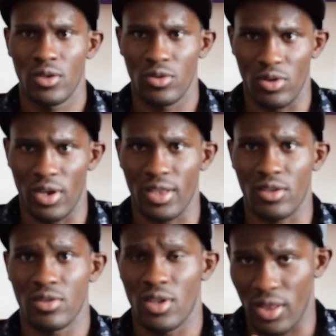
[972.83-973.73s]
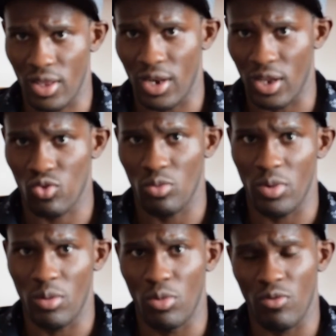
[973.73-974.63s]
United States, and that would
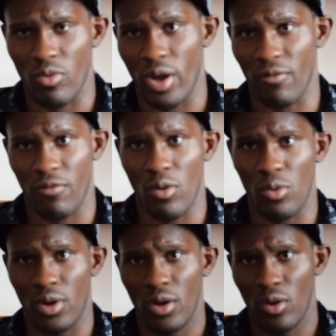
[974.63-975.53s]
be a move going forward.